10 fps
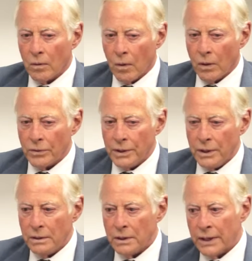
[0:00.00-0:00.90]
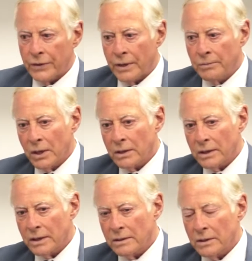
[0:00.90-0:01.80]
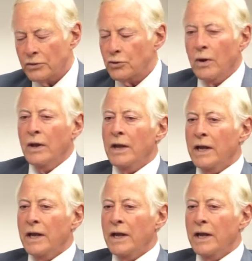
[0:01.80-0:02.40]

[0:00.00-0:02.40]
Quality and then marketing. And so,